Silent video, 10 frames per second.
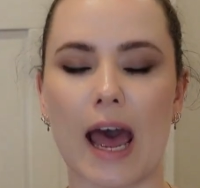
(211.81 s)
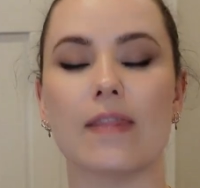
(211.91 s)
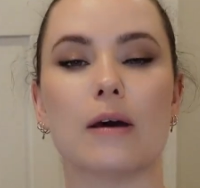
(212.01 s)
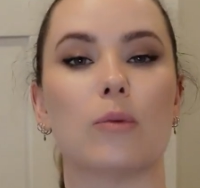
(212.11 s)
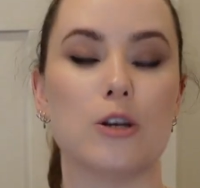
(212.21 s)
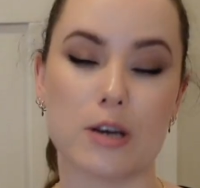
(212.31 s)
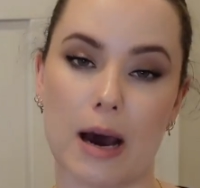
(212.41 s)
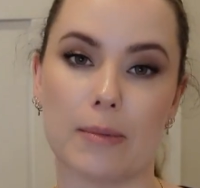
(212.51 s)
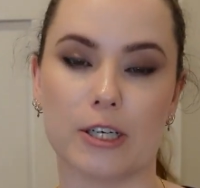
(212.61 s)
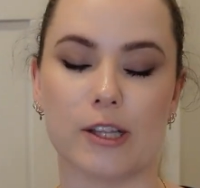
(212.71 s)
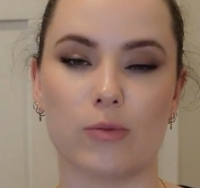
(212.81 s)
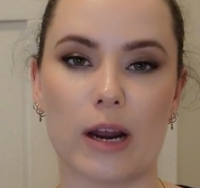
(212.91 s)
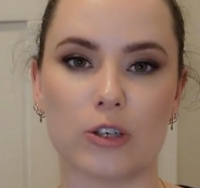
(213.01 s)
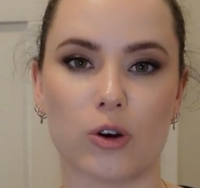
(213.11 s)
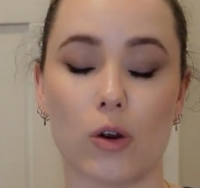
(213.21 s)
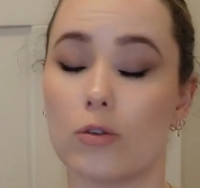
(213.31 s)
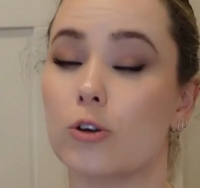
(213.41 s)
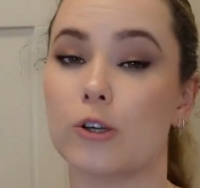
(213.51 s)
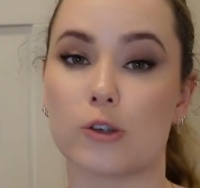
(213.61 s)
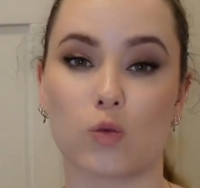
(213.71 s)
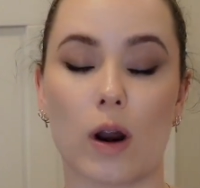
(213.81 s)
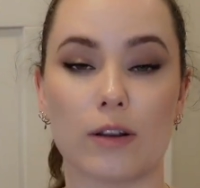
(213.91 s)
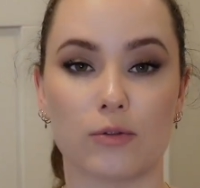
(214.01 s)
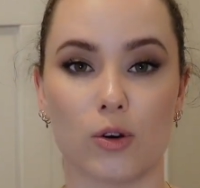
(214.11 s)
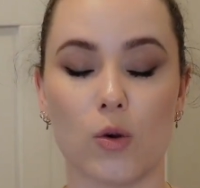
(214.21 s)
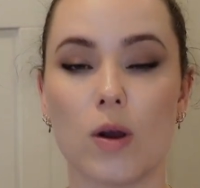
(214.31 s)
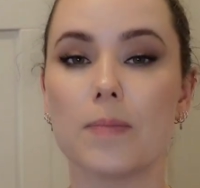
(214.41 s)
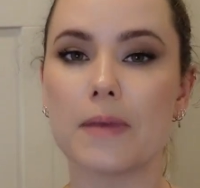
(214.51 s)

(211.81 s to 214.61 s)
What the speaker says: and then when you come into the retro, you just run through